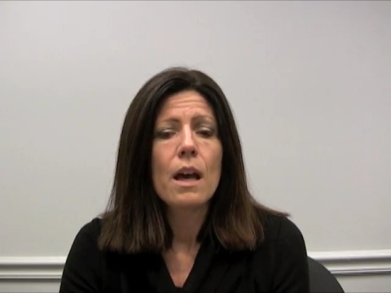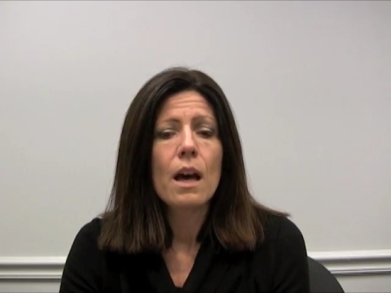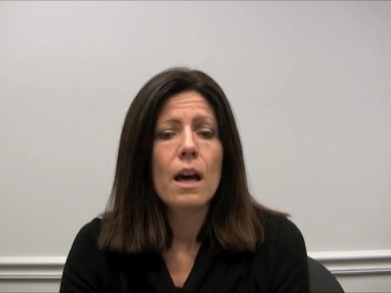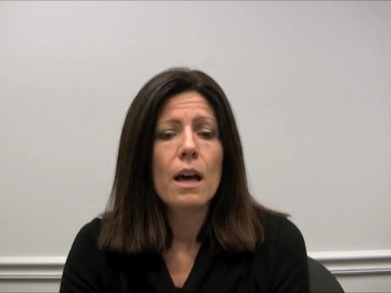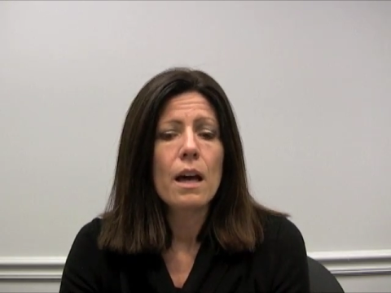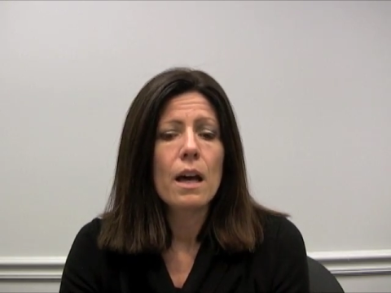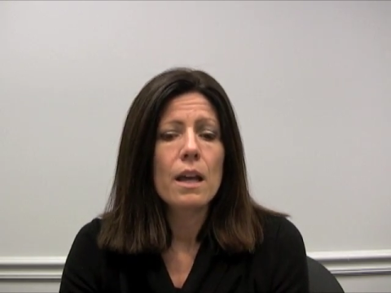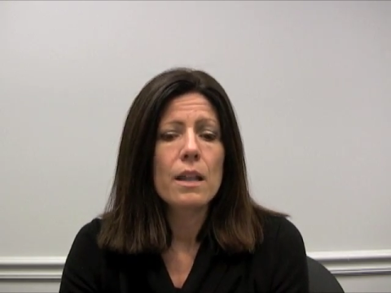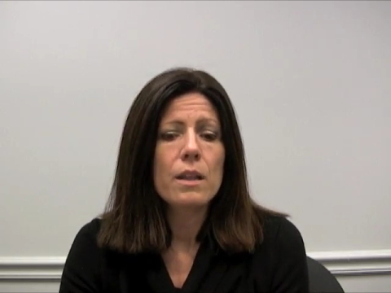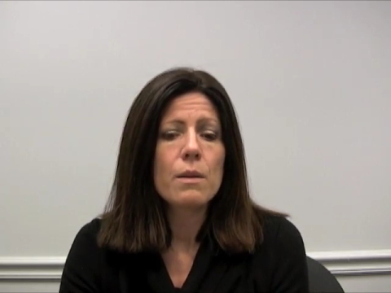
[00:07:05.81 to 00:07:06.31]

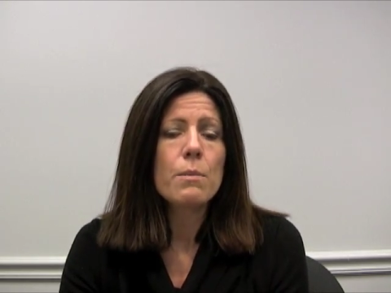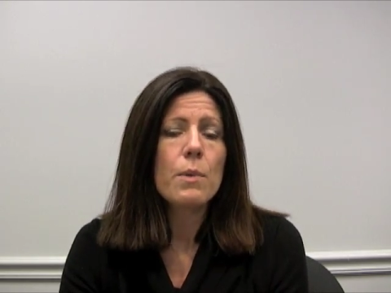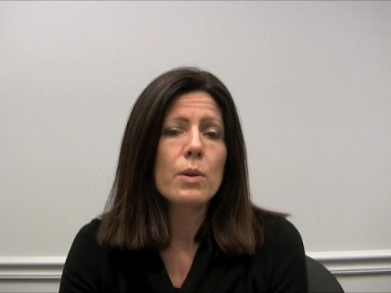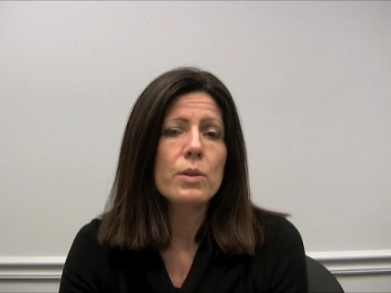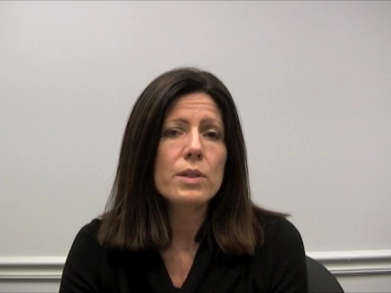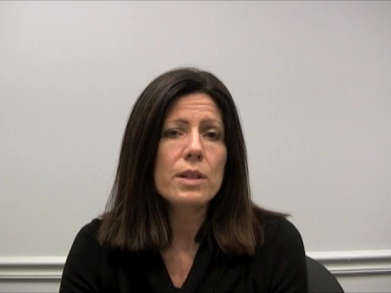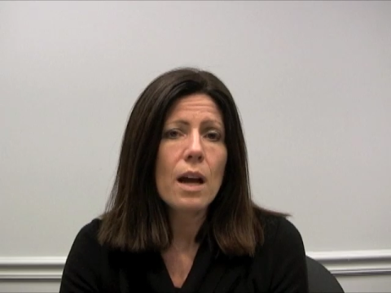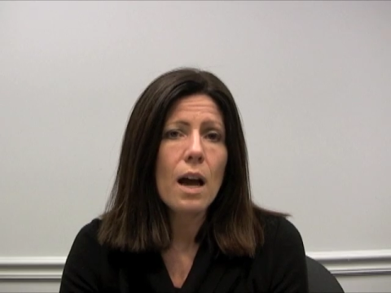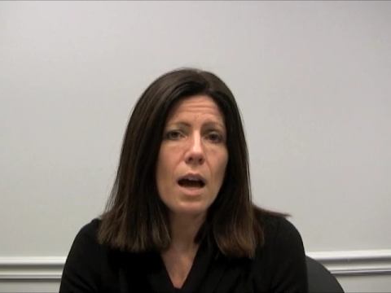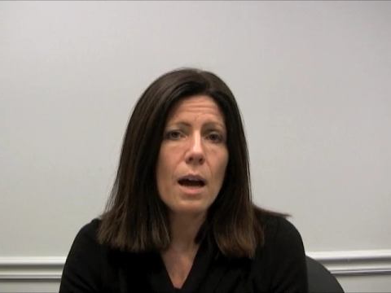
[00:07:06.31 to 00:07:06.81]
The
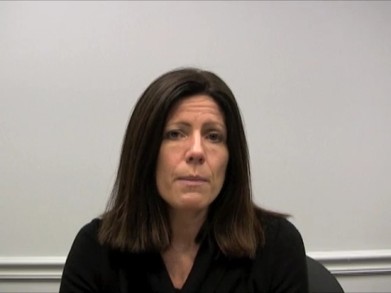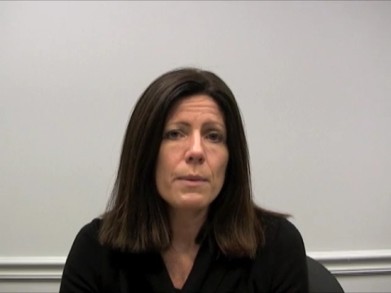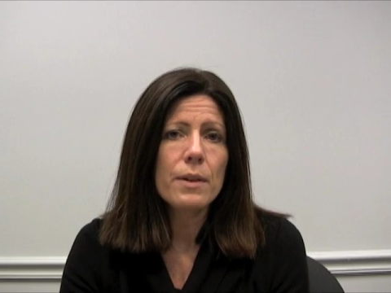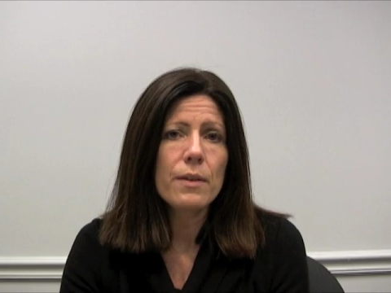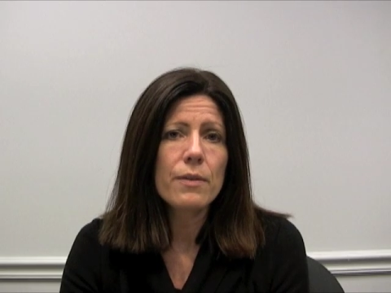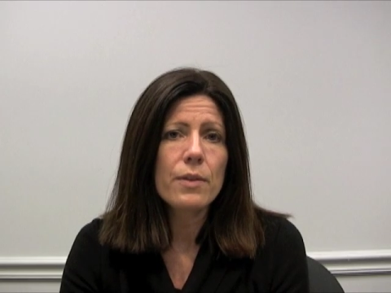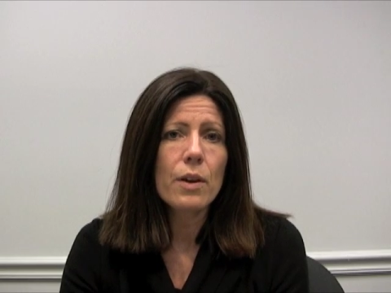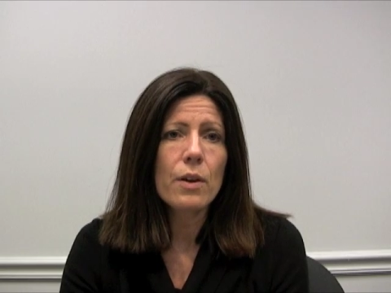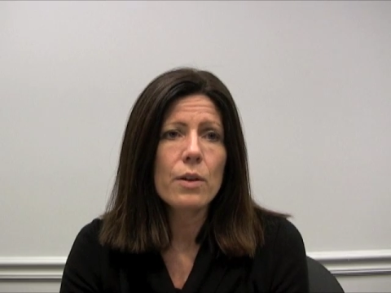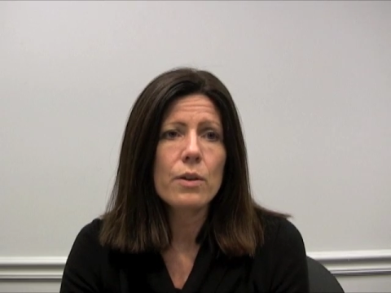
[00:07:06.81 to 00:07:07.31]
most common
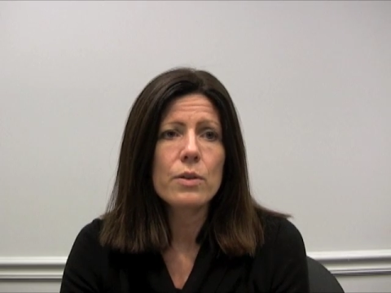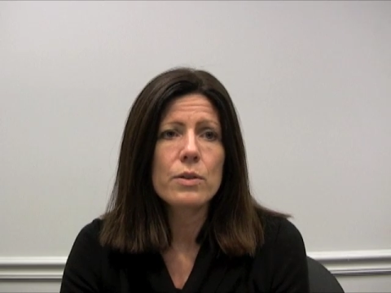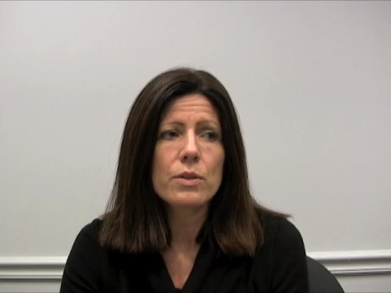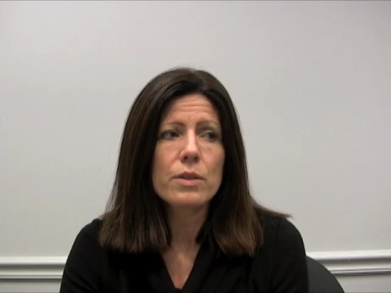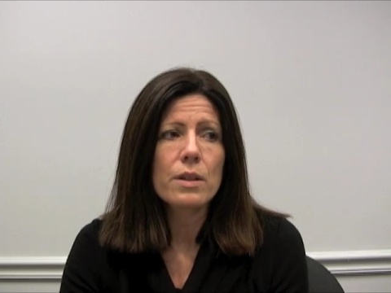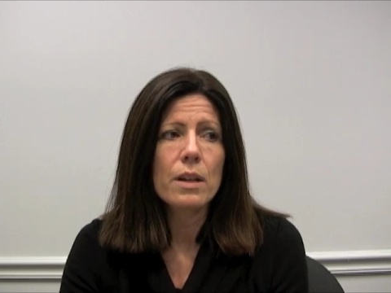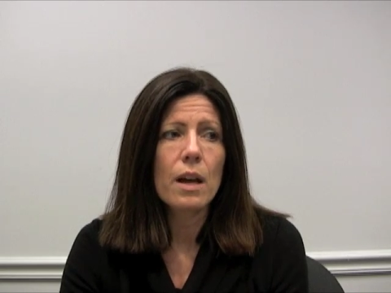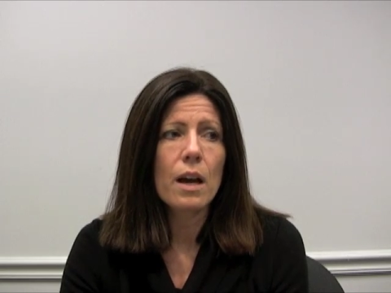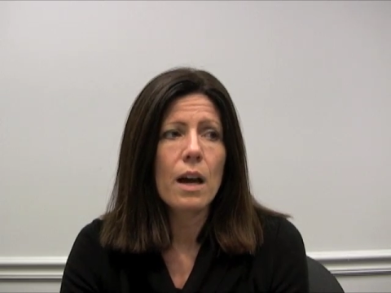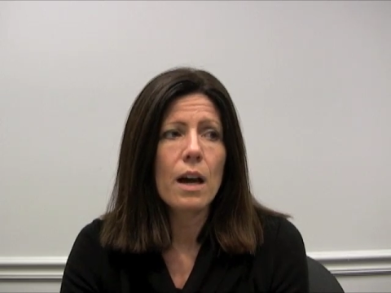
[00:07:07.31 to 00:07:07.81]
of
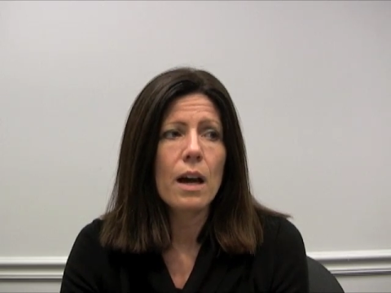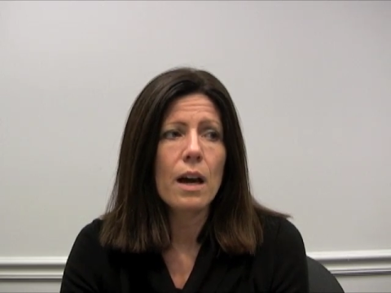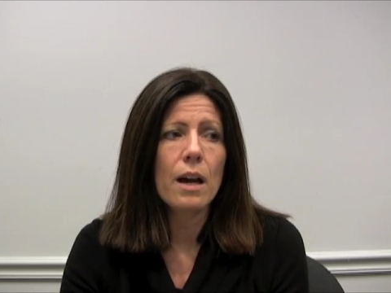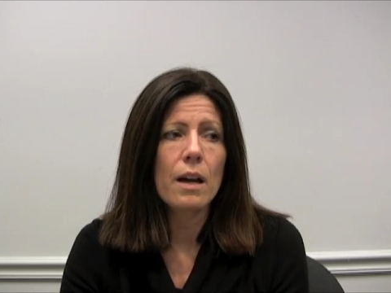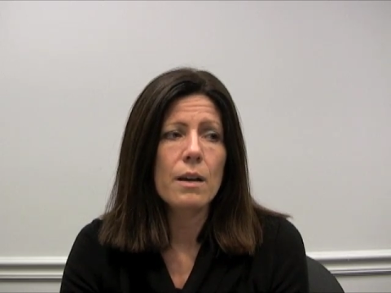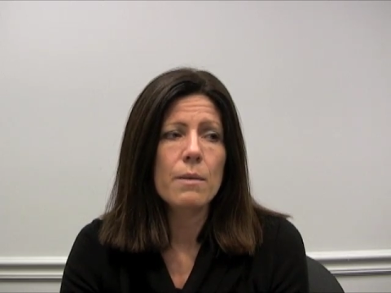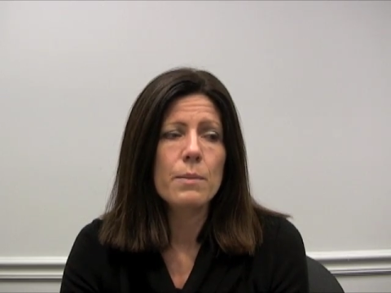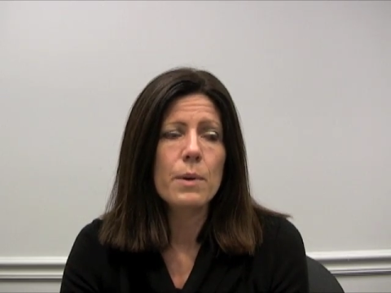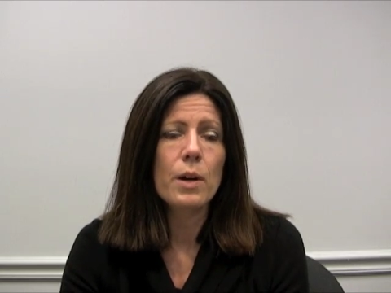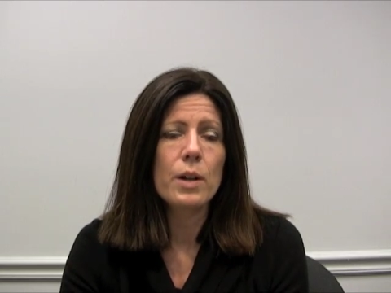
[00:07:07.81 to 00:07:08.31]
those
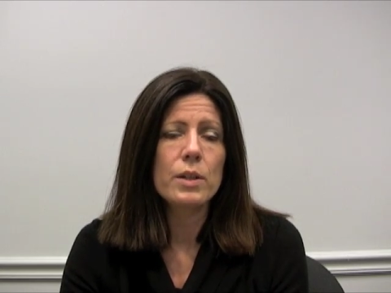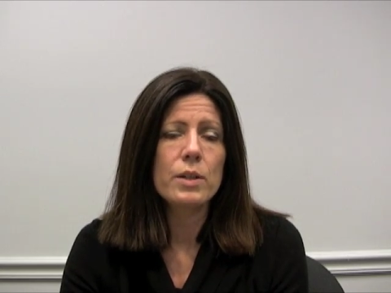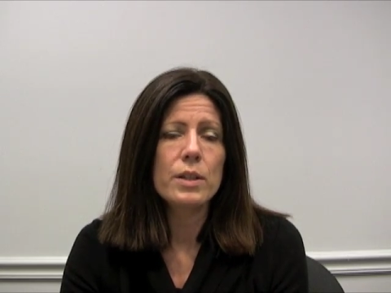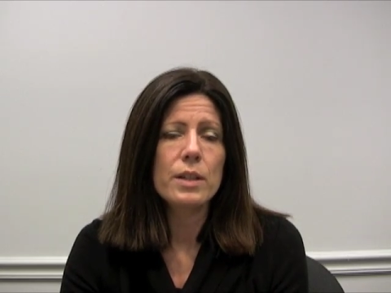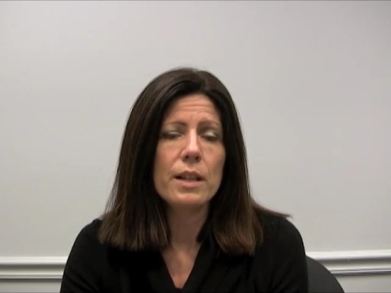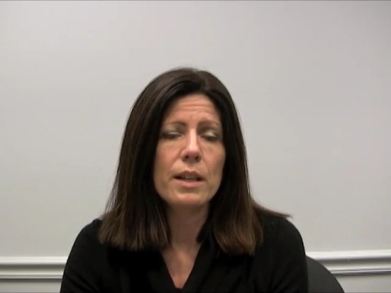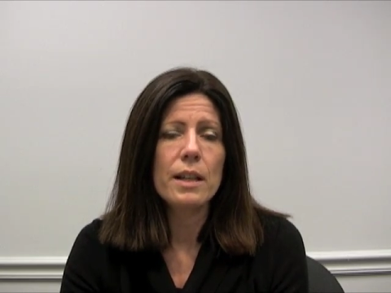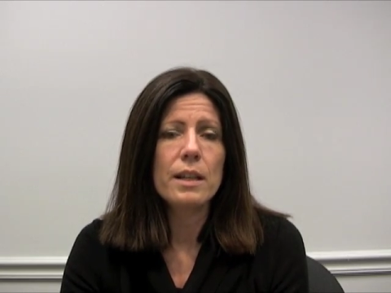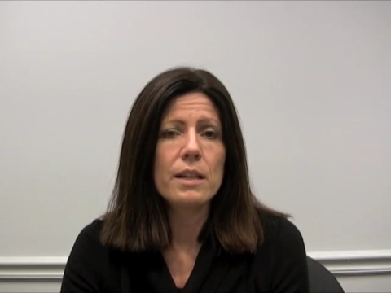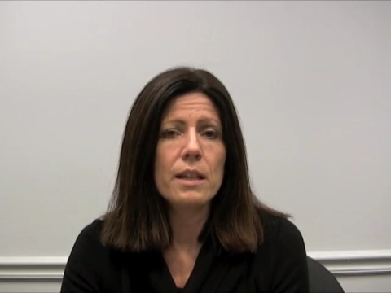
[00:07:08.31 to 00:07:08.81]
emerge
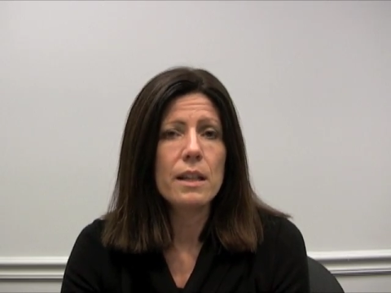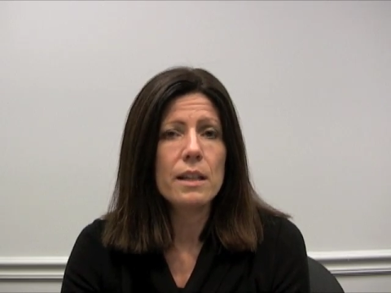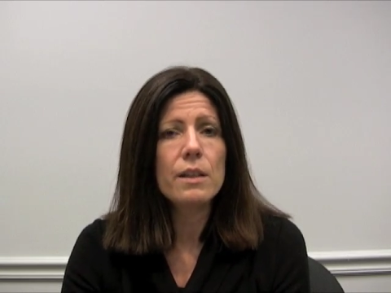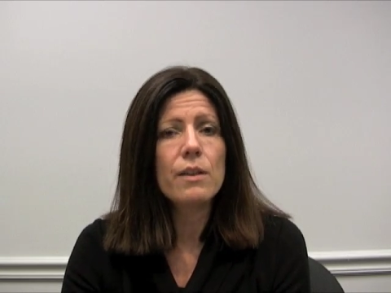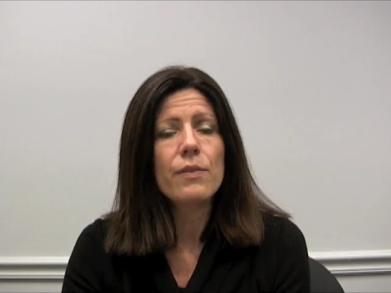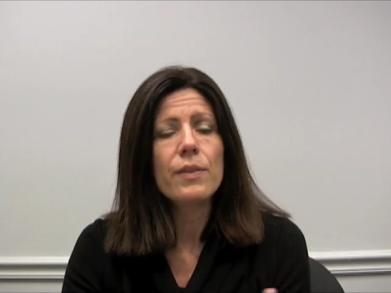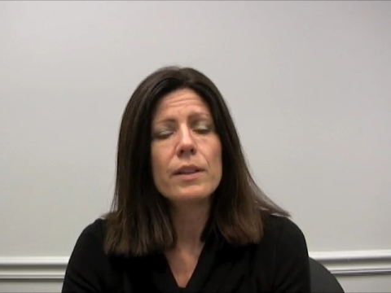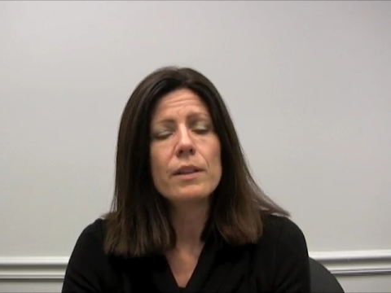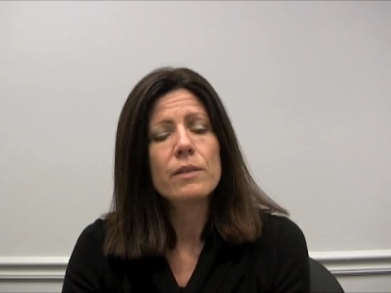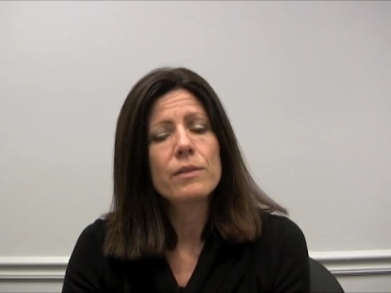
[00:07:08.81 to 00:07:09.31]
in
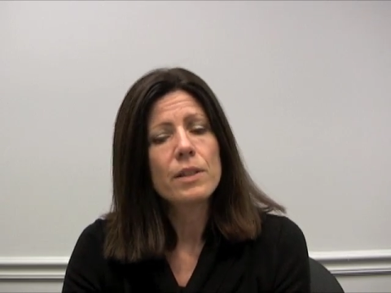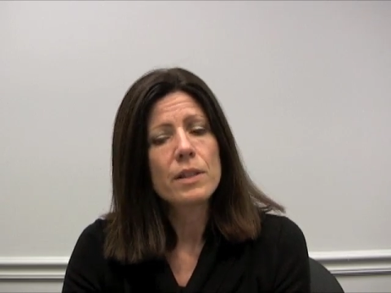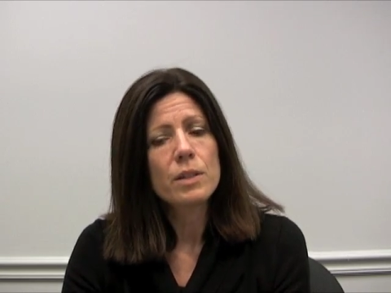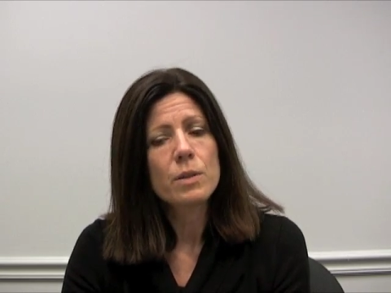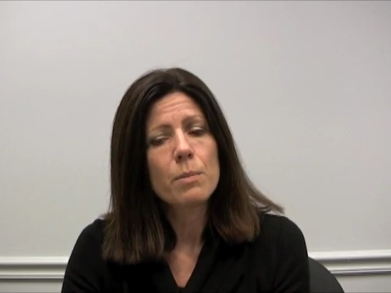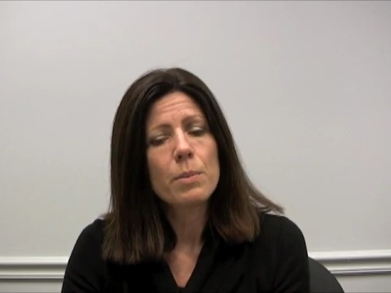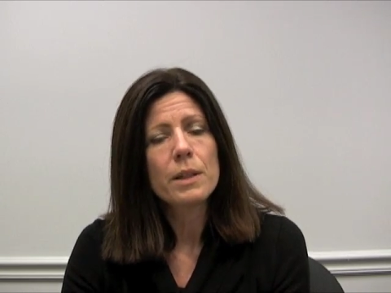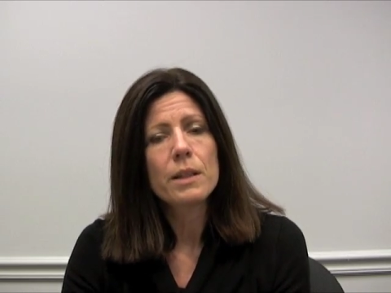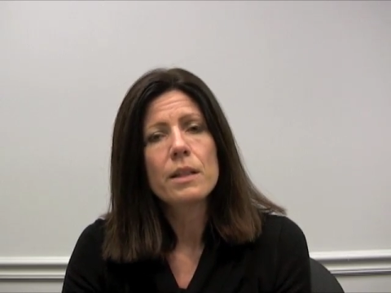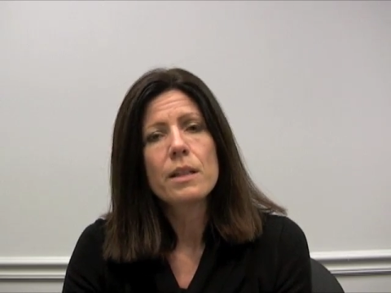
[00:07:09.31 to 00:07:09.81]
the field of
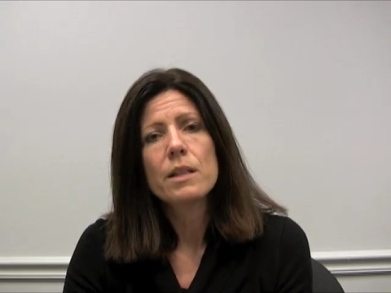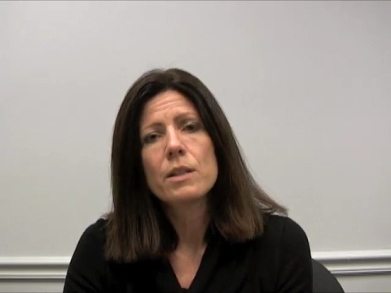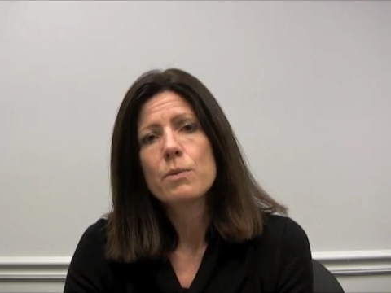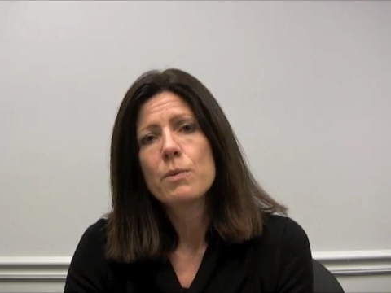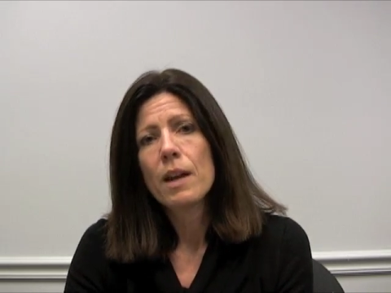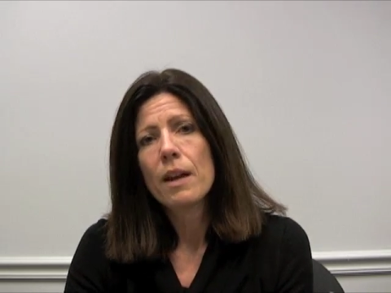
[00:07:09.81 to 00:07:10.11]
disabilities.